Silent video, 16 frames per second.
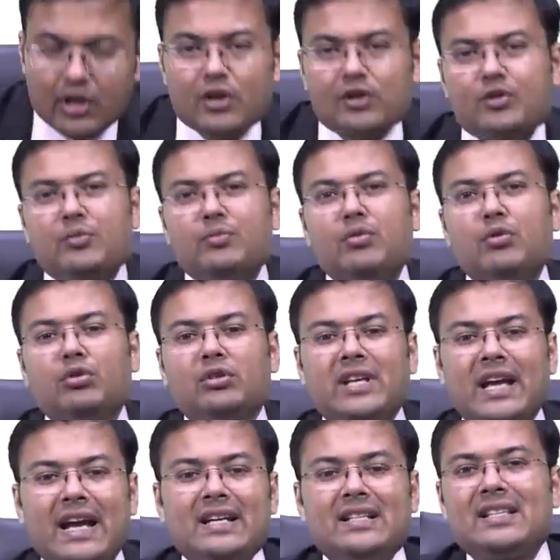So both
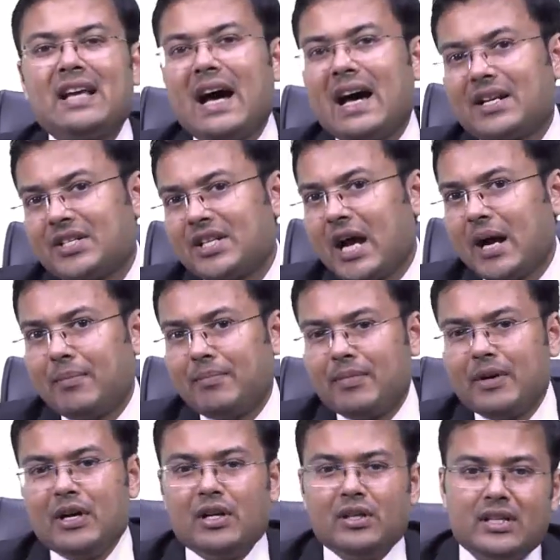ends are sharp.
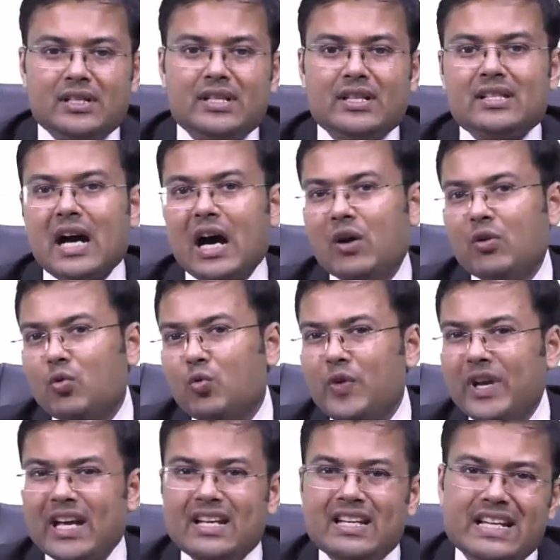This is how
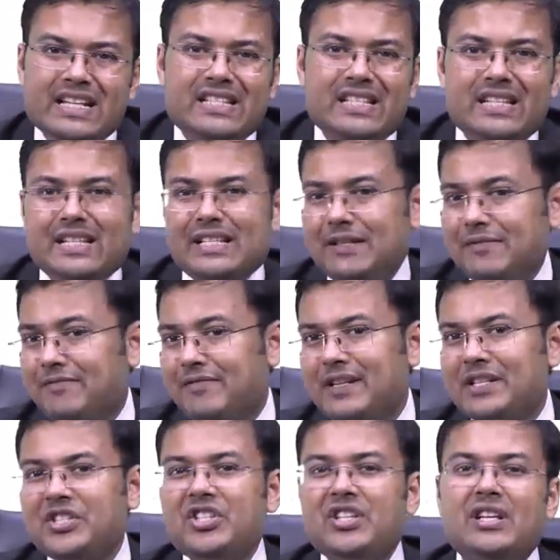we can easily
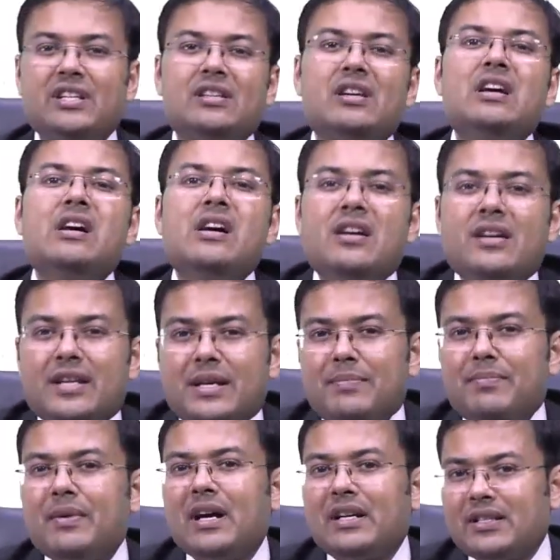differentiate
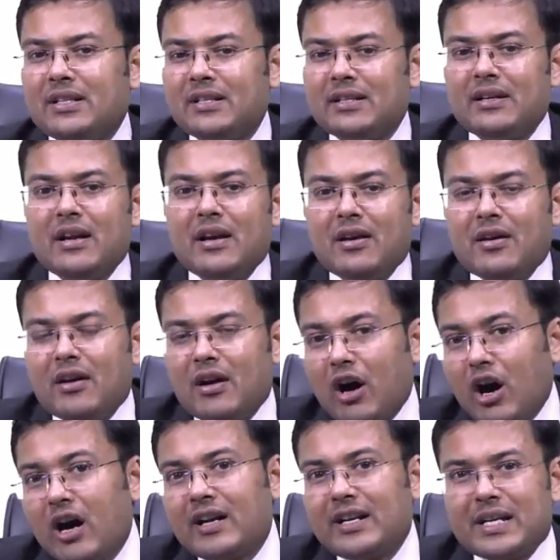rib cutter
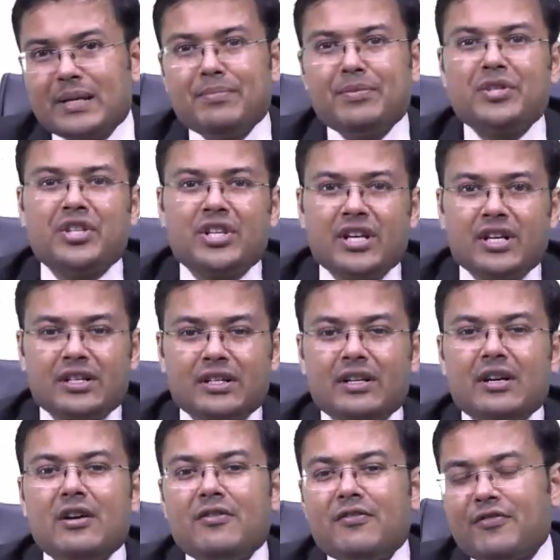or rib shear
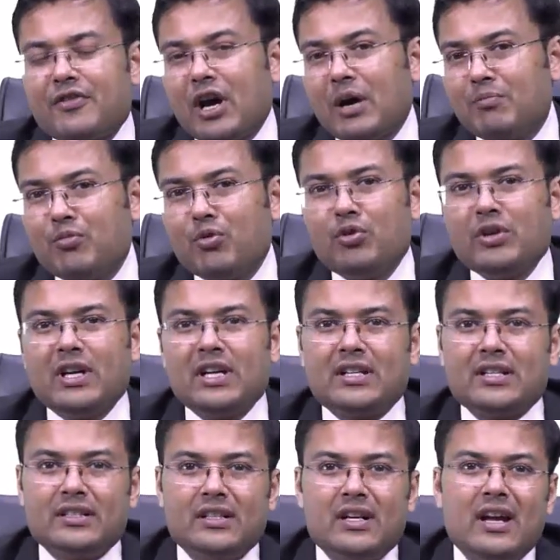from bone
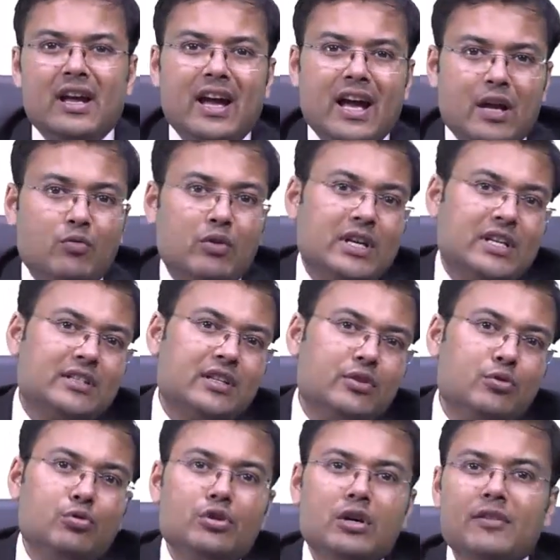cutter. And what is the
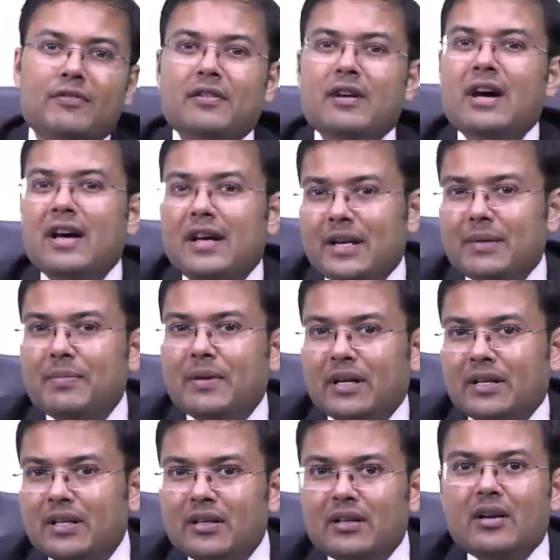use of rib
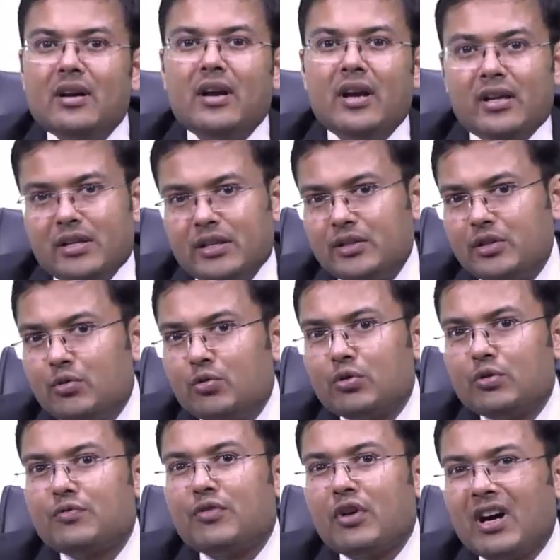cutter? It is
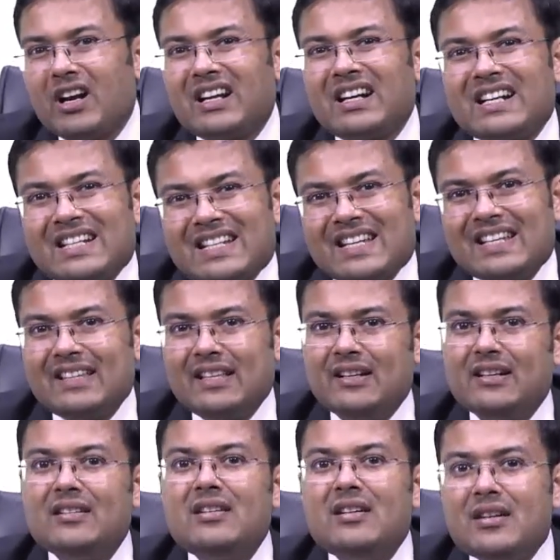used for cutting
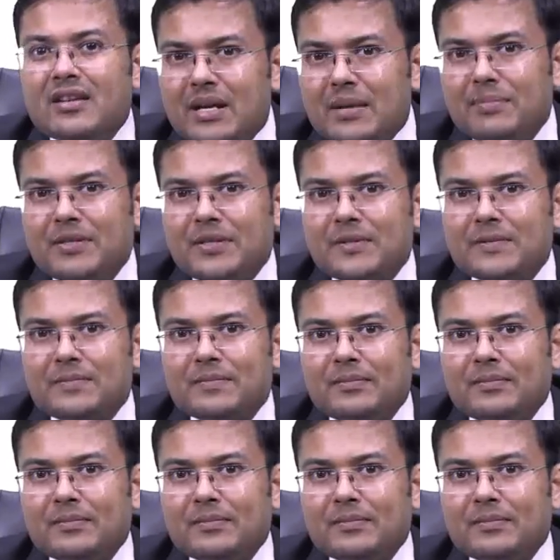the ribs.